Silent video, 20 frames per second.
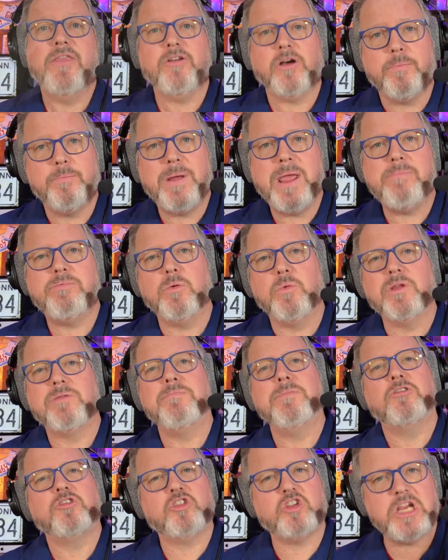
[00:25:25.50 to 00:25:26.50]
there are people with
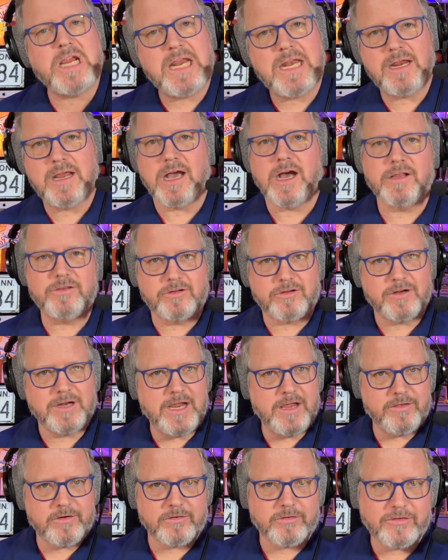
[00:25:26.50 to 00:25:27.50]
machine guns on
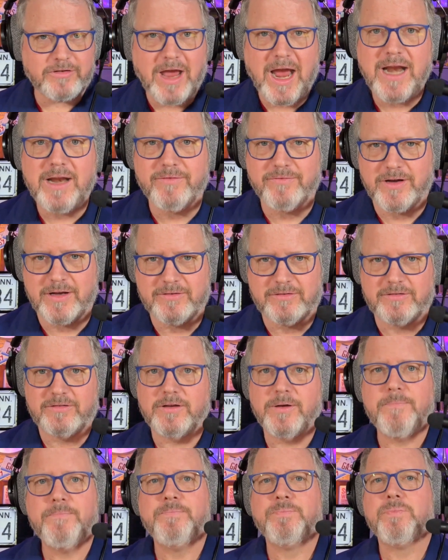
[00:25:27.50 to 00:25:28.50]
either side of us.
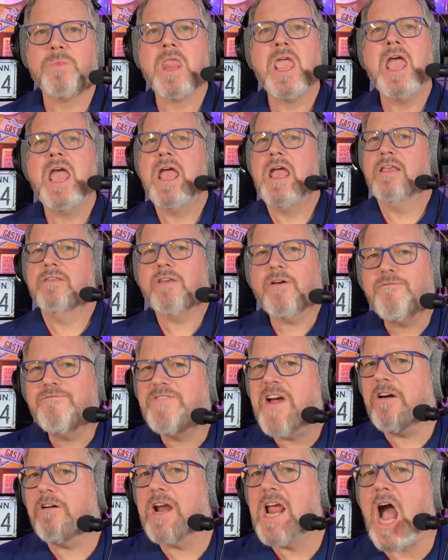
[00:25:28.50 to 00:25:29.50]
It's a
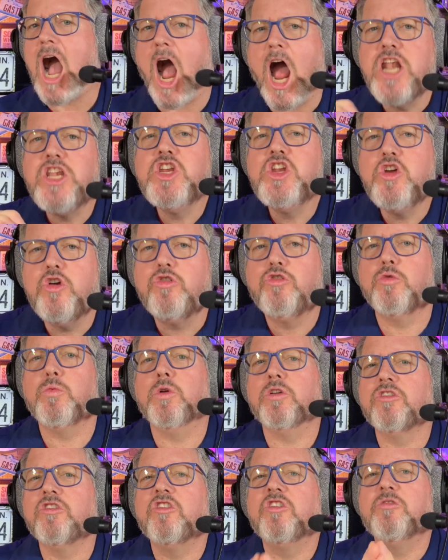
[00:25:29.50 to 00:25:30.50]
very
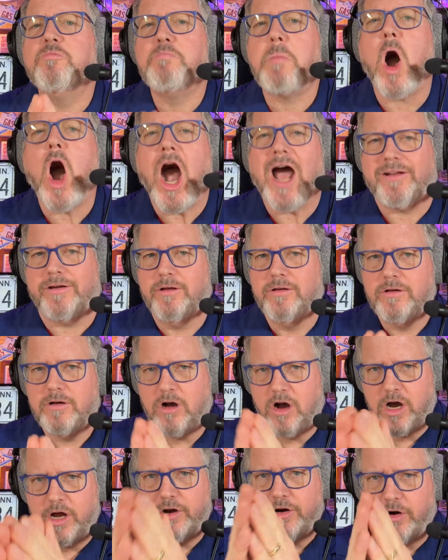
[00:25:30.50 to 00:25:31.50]
unusual spot
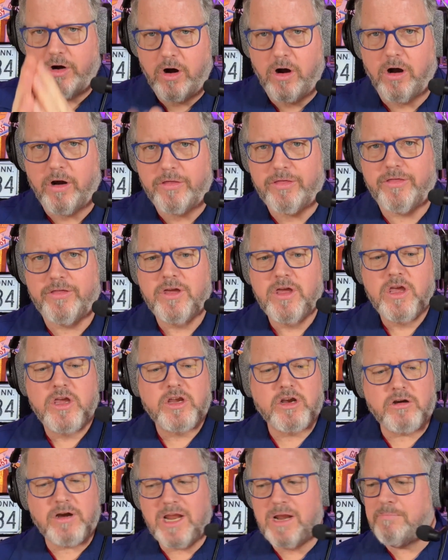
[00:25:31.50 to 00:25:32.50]
on Earth.
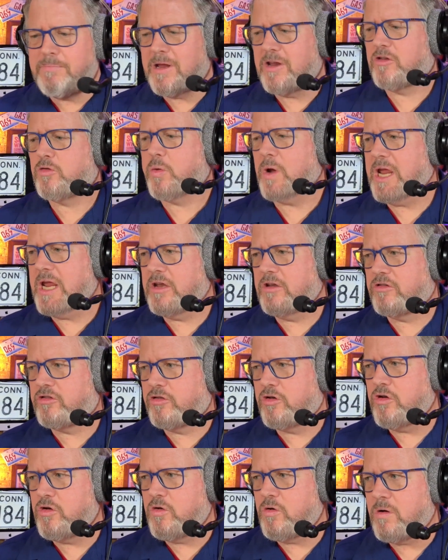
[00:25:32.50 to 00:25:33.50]
You're in between
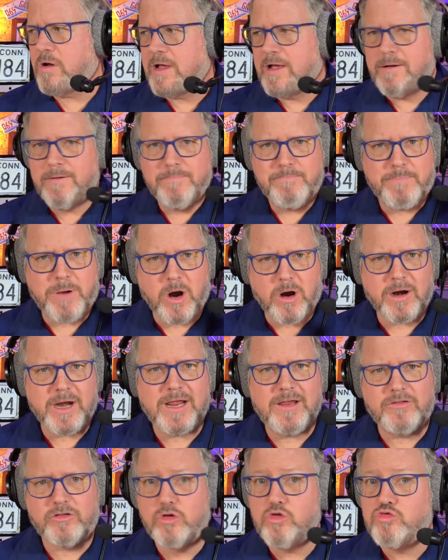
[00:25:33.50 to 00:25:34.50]
two
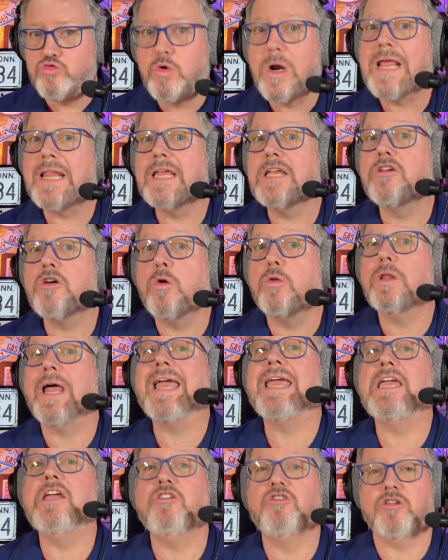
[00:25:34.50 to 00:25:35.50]
parties who really don't
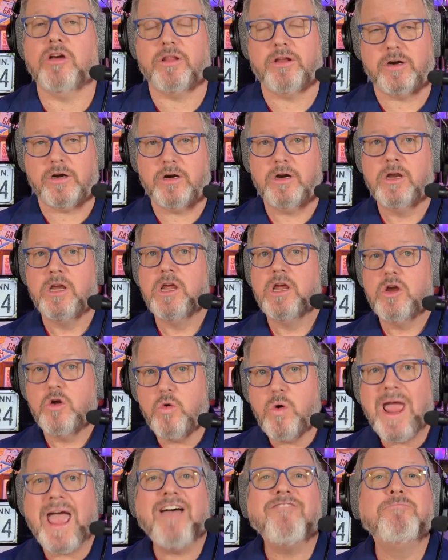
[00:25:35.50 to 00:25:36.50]
like each other,
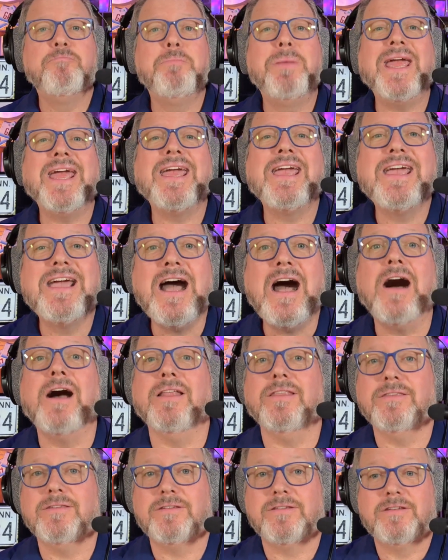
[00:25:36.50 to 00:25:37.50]
who have big
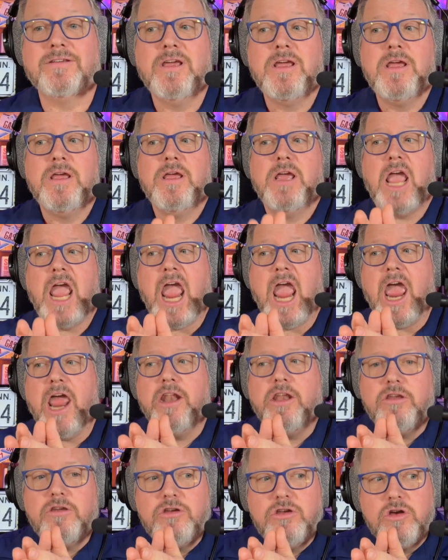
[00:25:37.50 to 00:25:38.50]
guns,
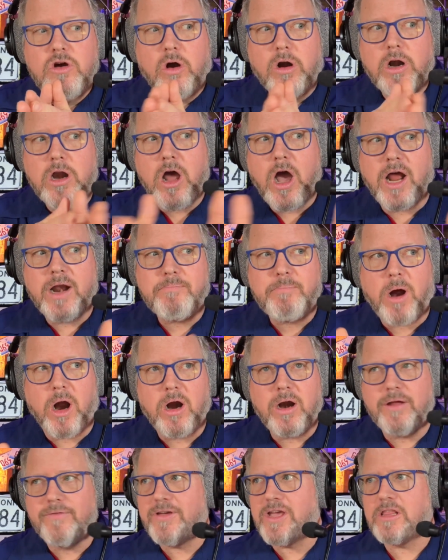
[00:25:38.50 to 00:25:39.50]
and you're not
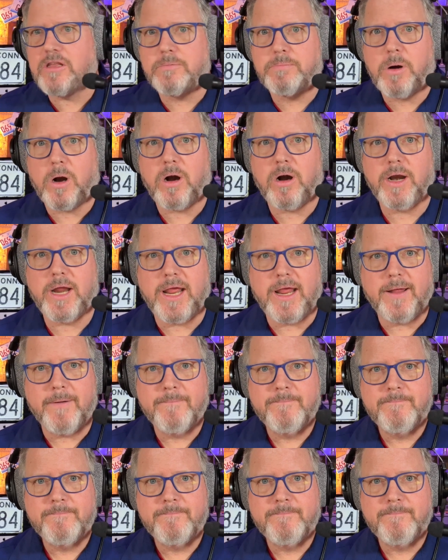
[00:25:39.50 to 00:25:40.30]
part of either party.